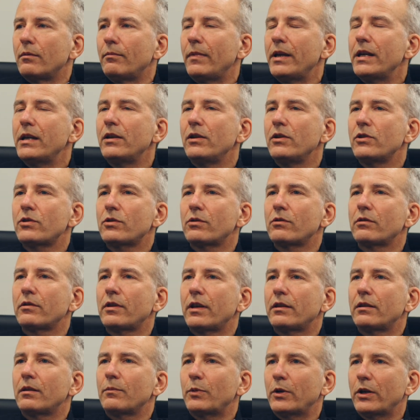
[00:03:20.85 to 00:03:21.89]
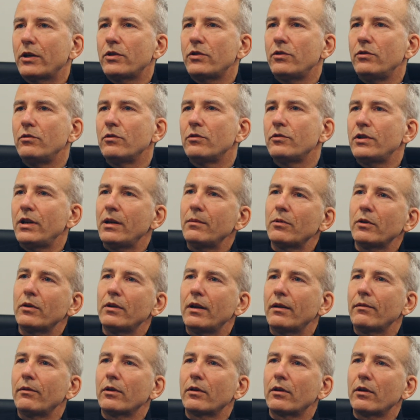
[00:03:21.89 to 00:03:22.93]
making sure that the pressure in your chamber
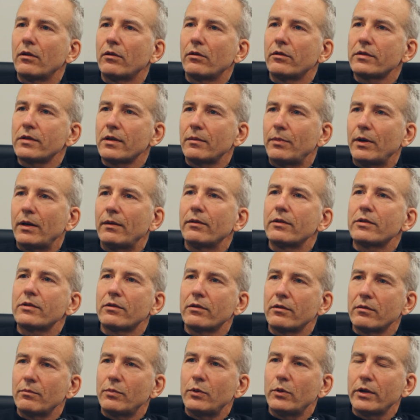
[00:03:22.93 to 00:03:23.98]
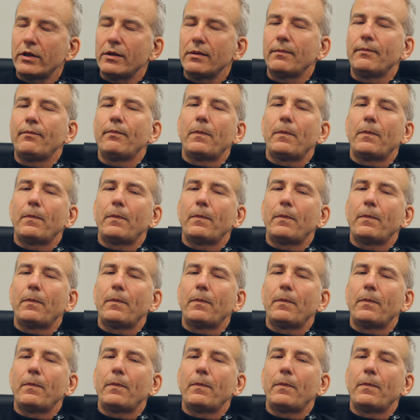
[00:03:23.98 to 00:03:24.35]
never goes above a certain point.